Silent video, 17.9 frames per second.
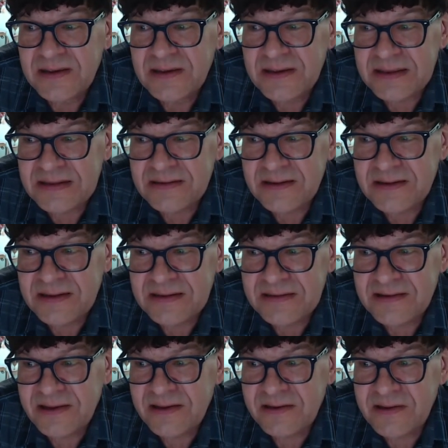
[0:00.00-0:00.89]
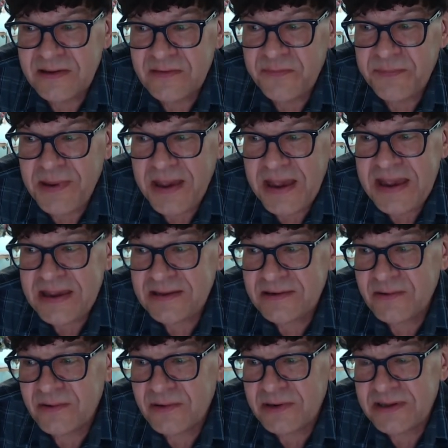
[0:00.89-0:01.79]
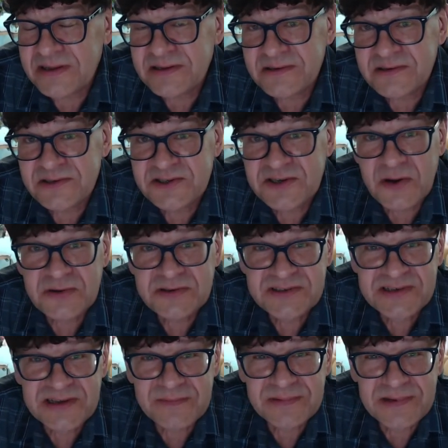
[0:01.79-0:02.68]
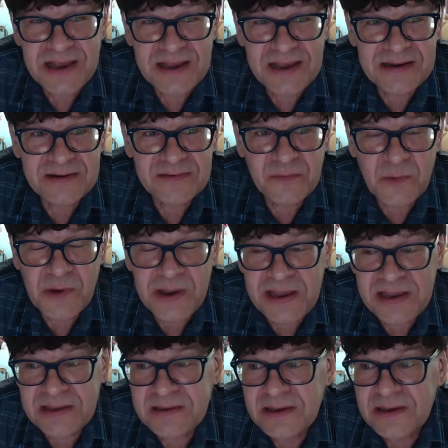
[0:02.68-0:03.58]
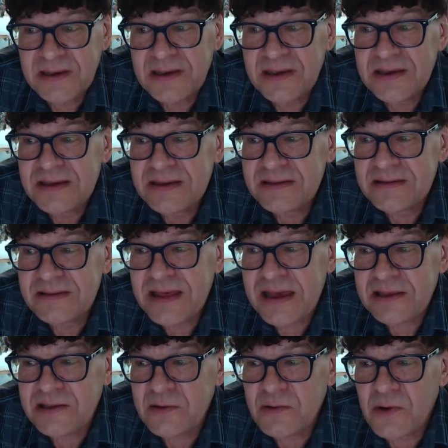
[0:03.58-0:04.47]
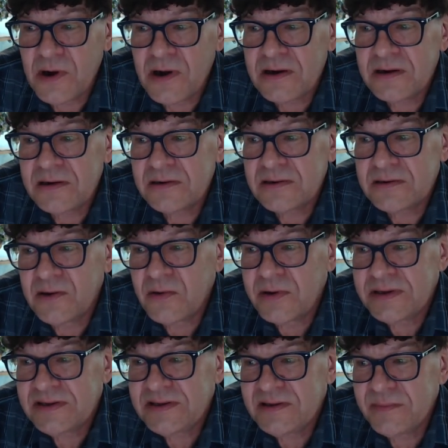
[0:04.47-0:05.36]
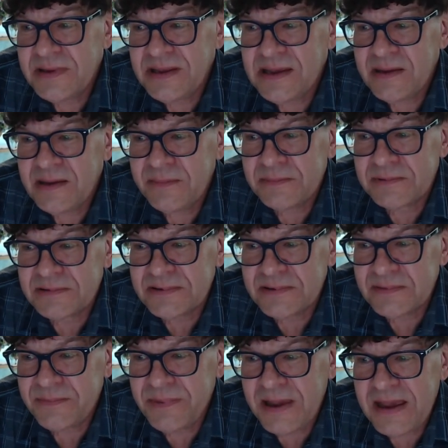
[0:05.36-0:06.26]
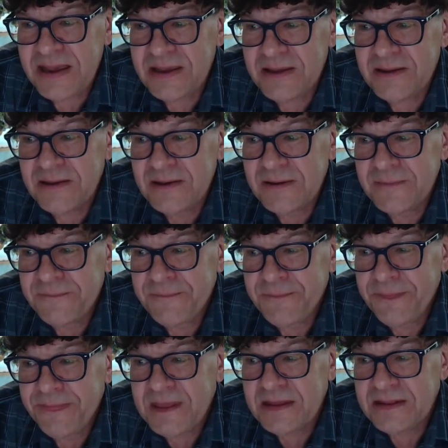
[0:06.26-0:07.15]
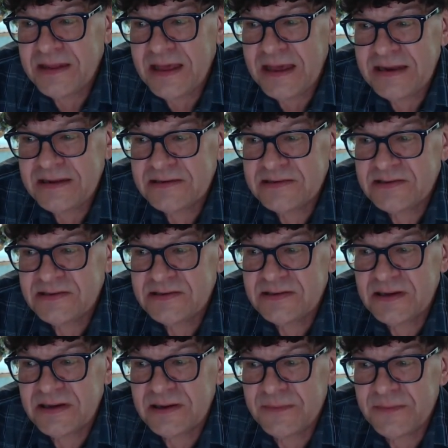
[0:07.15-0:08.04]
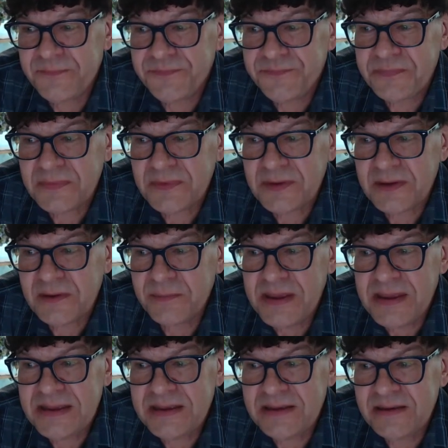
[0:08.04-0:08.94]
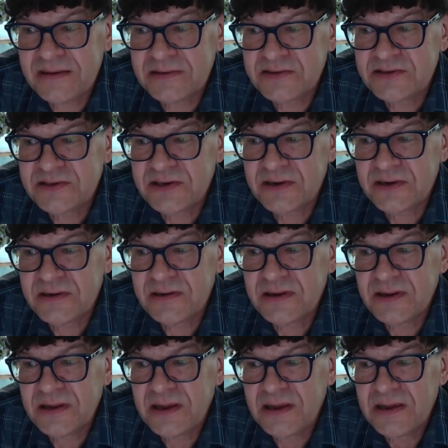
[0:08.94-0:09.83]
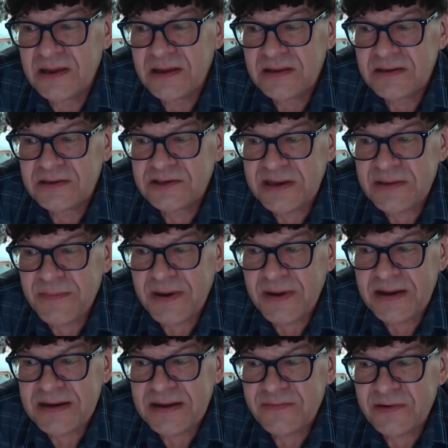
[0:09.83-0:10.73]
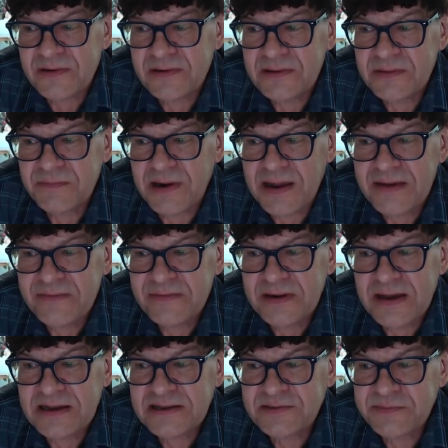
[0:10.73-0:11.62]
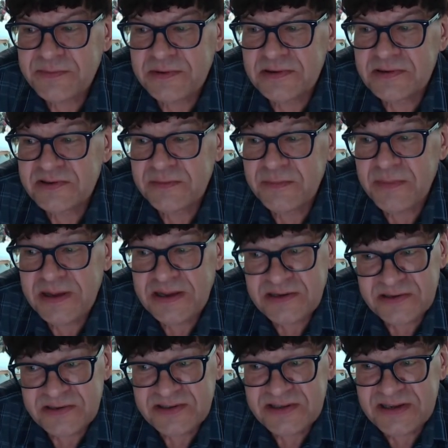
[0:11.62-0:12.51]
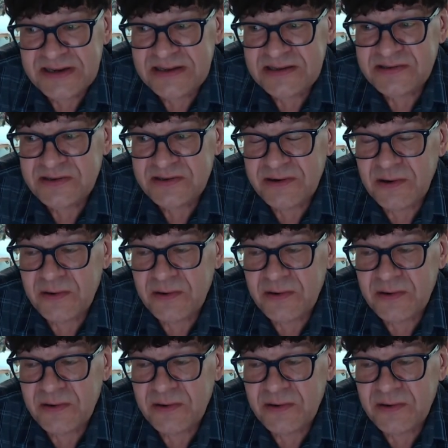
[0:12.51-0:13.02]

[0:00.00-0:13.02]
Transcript: in, until you've paid or can show some kind of way that you are going to be able to pay? And that is um, a big concern. Jay Budd, I've heard the private hospitals in major cities are